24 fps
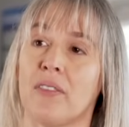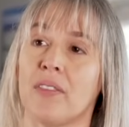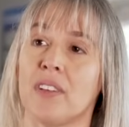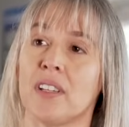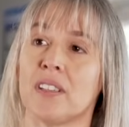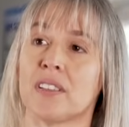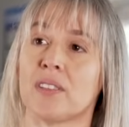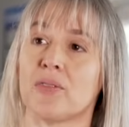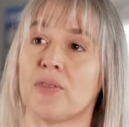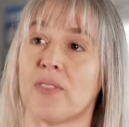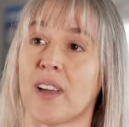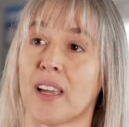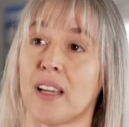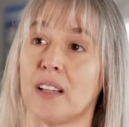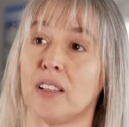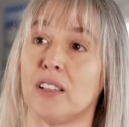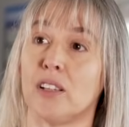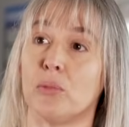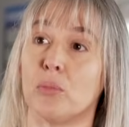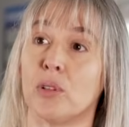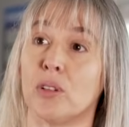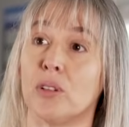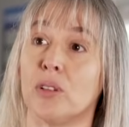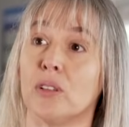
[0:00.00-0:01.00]
these
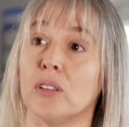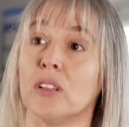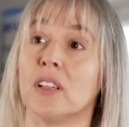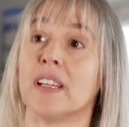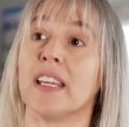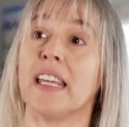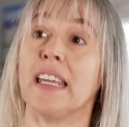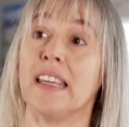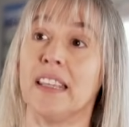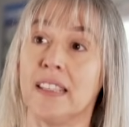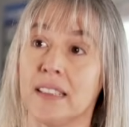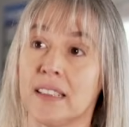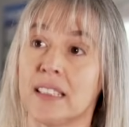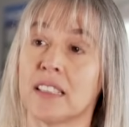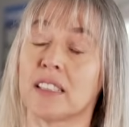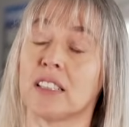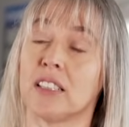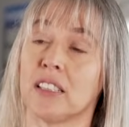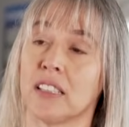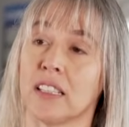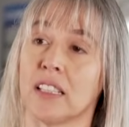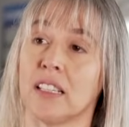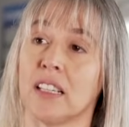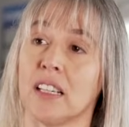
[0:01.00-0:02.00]
available in the
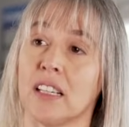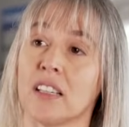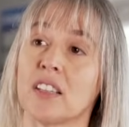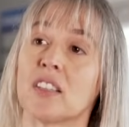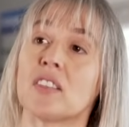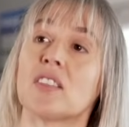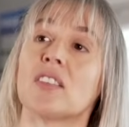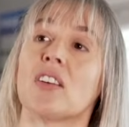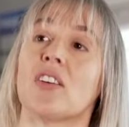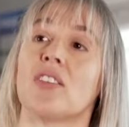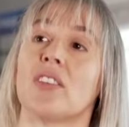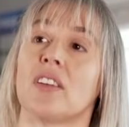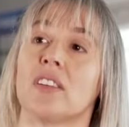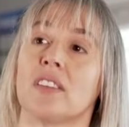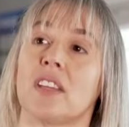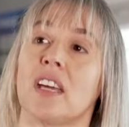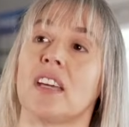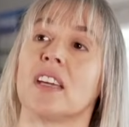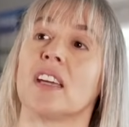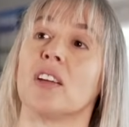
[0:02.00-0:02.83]
clinic so that they